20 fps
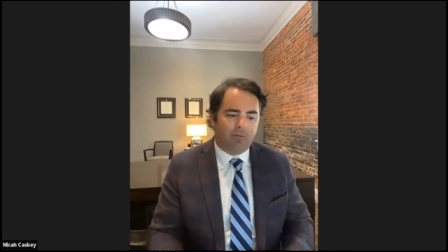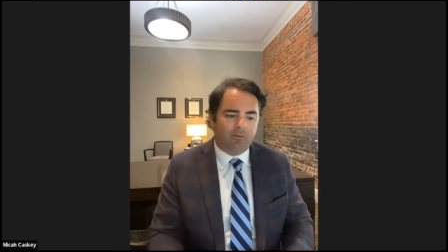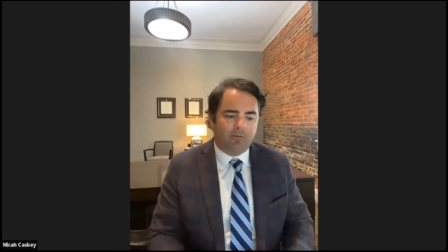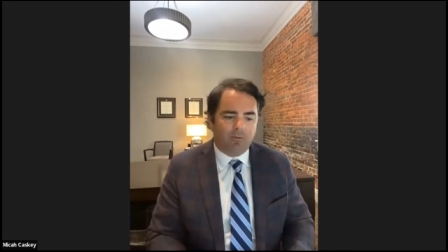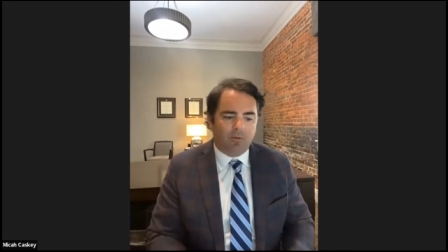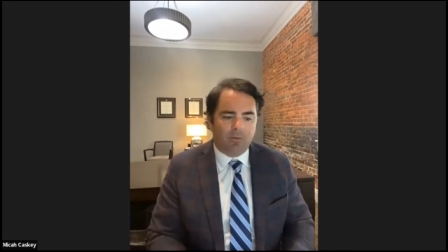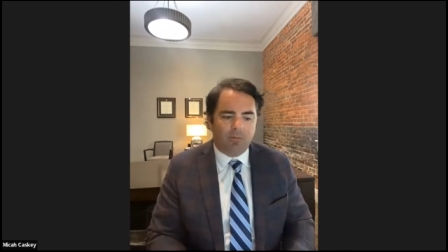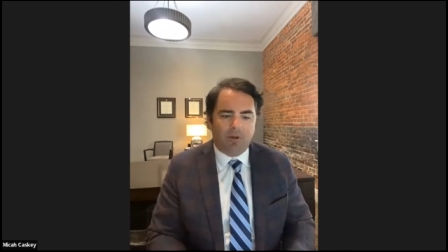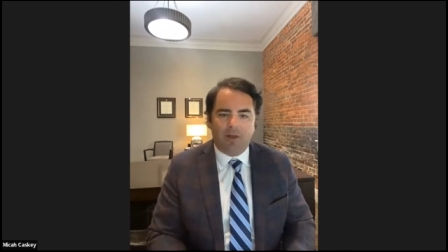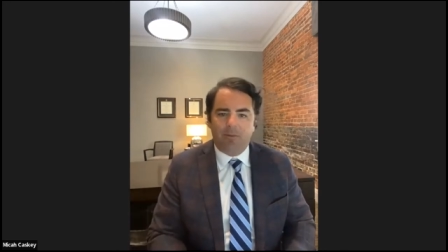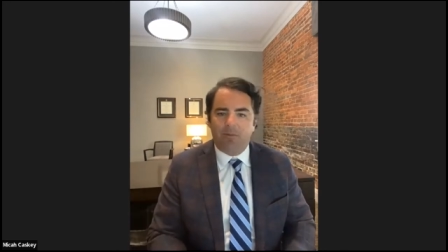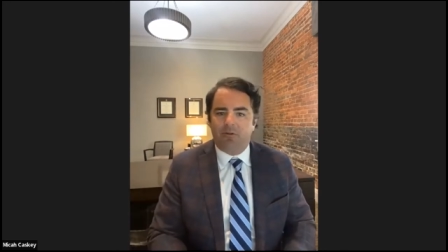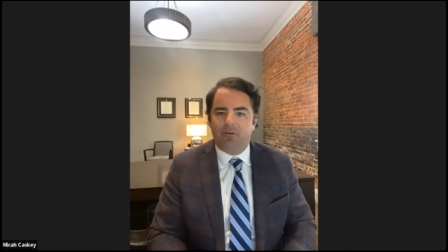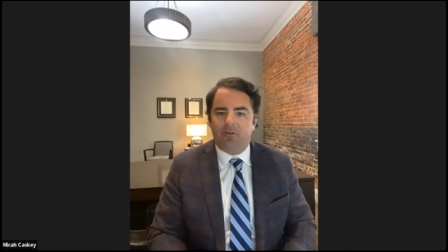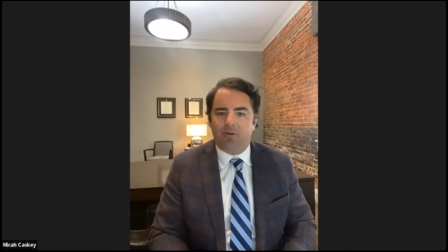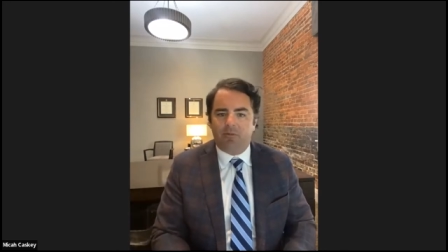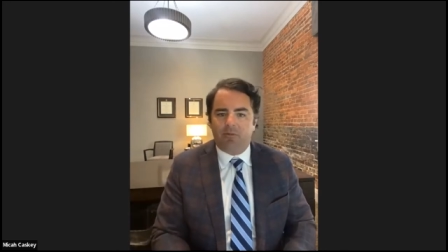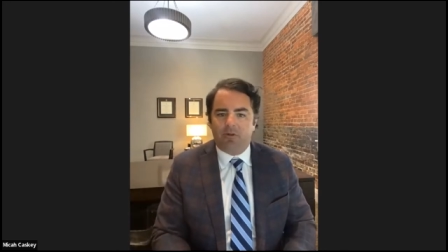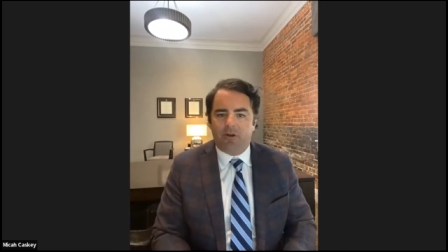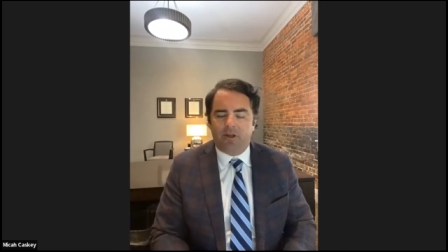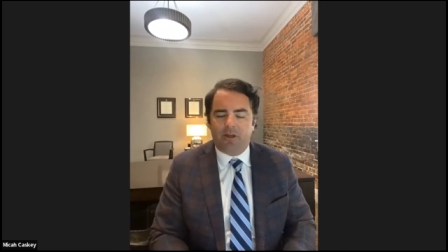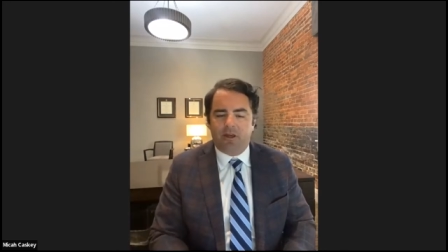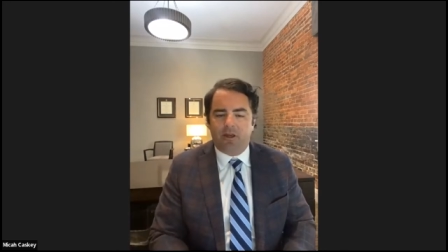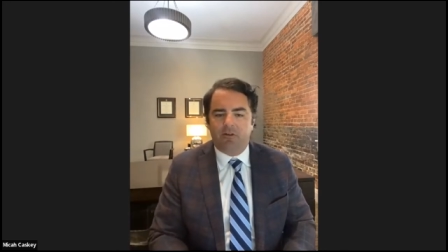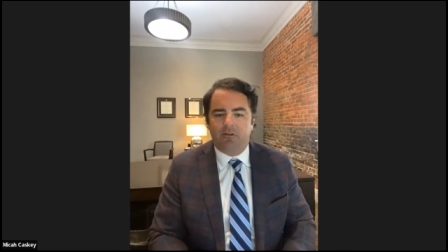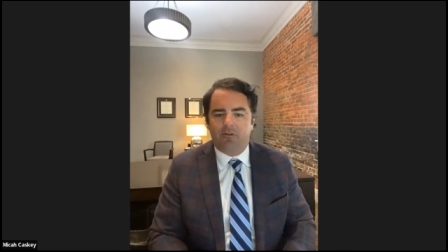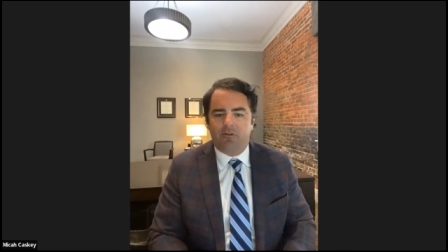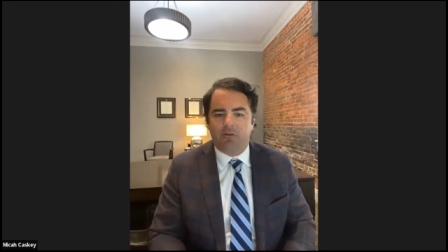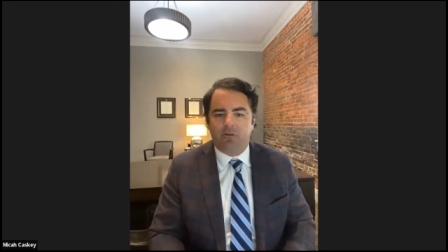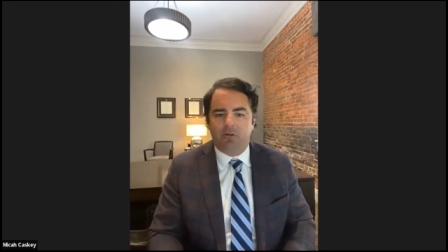or form, maybe something
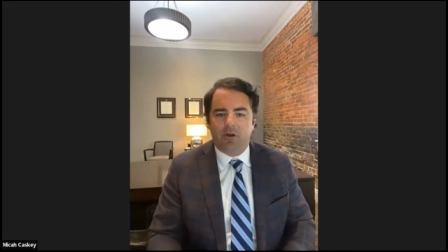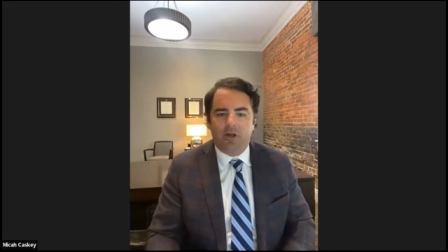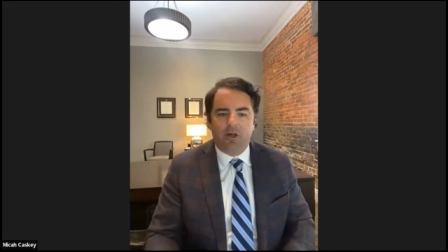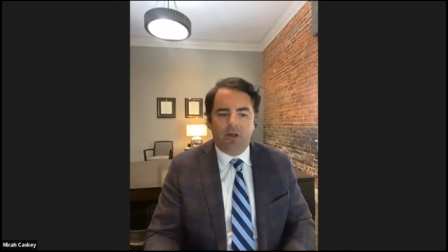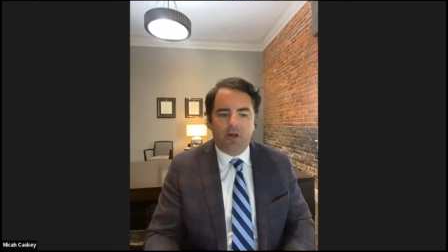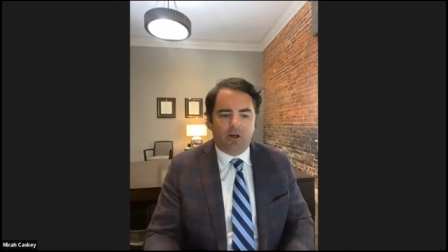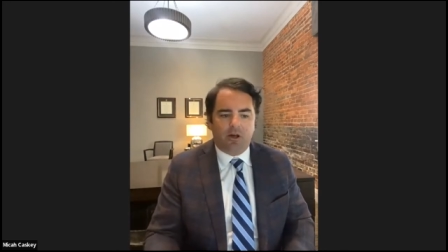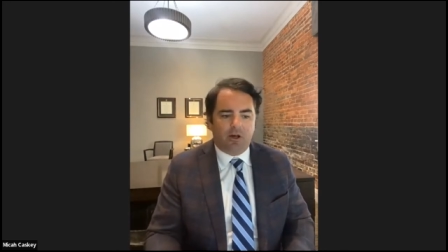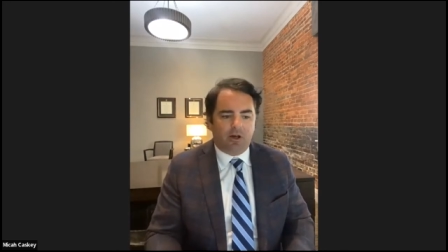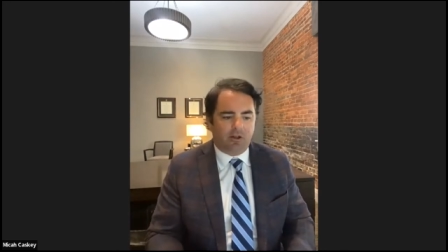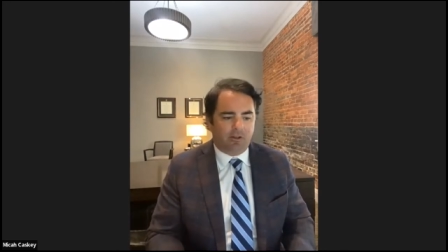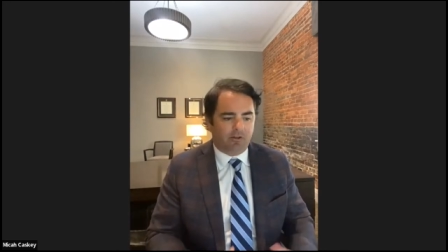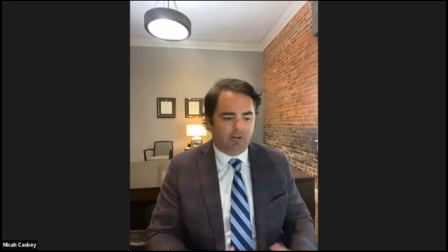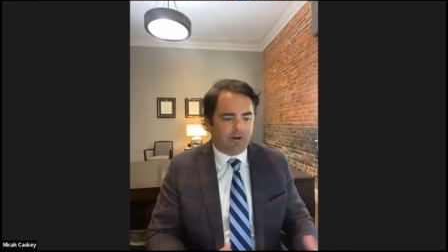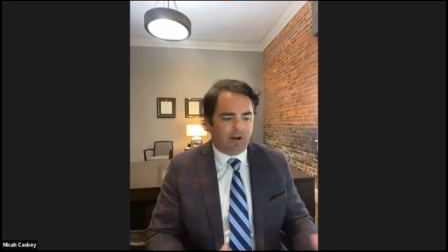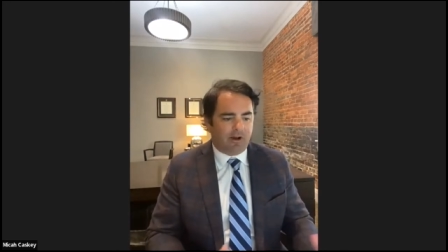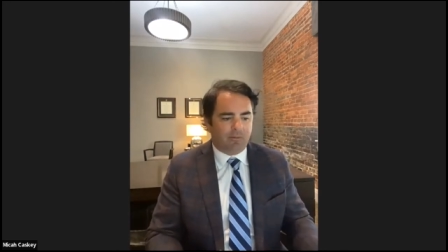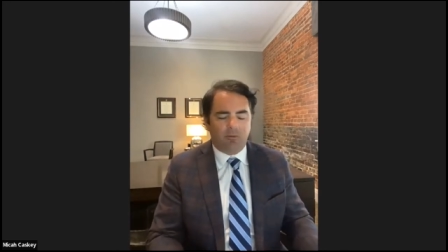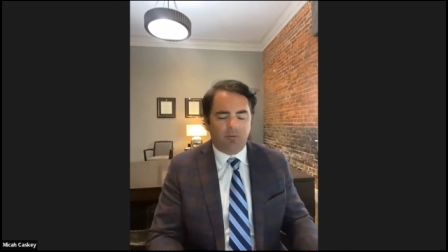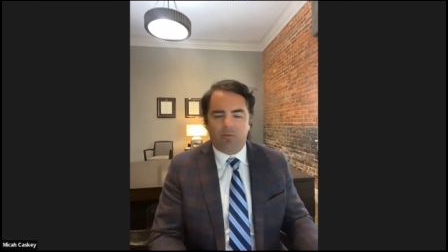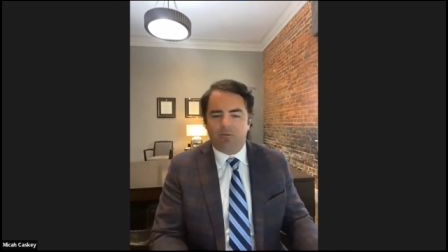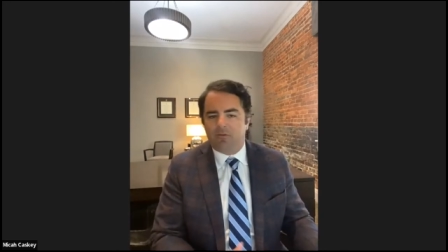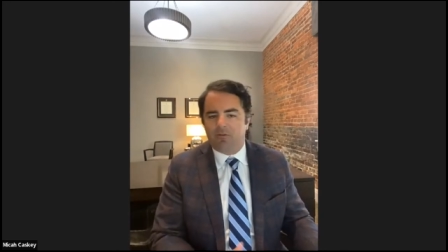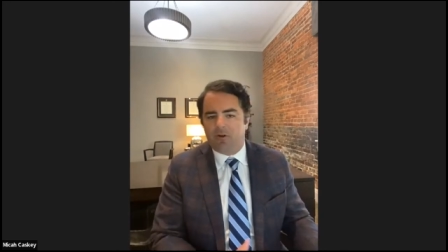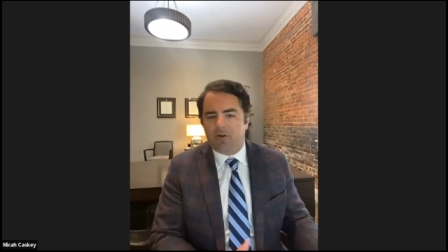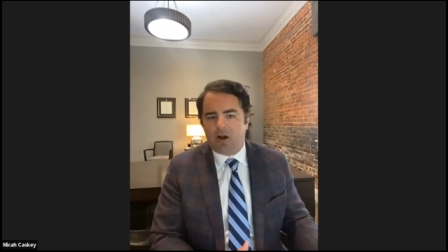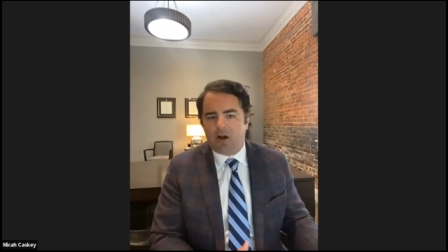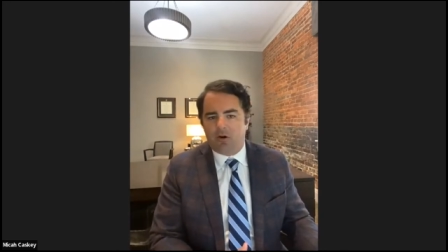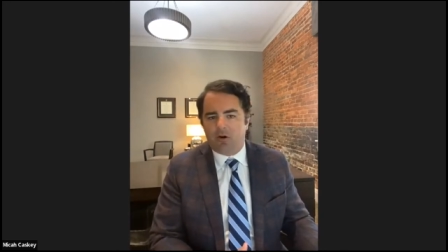akin to uh, the topic we forgot